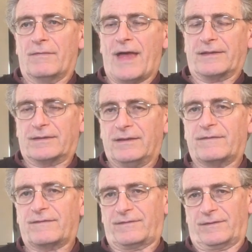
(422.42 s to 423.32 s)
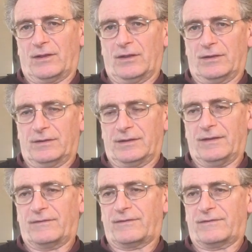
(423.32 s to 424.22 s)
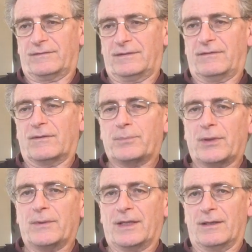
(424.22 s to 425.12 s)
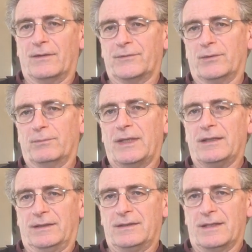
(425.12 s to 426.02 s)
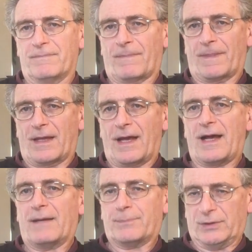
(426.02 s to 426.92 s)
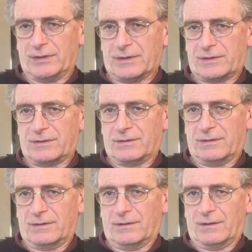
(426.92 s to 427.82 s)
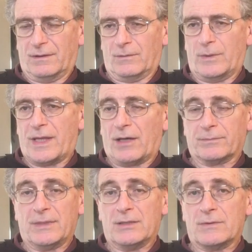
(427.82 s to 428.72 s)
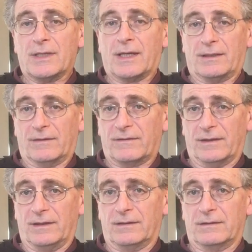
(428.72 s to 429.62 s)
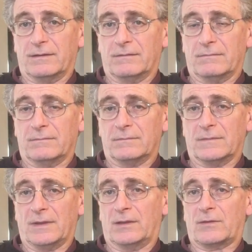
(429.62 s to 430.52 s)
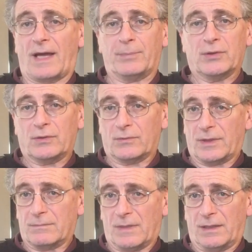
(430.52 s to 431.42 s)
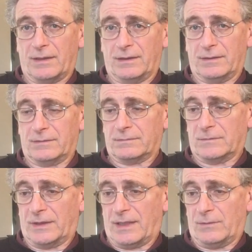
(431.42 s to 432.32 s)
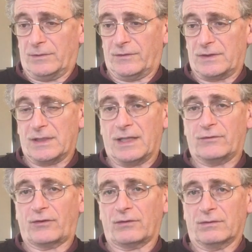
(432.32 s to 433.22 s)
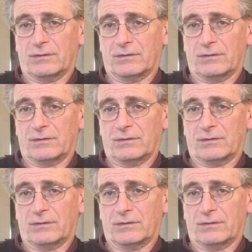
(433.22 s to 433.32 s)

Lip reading: that this disappearing of the me happened without me doing anything. It happened when I was a teenager.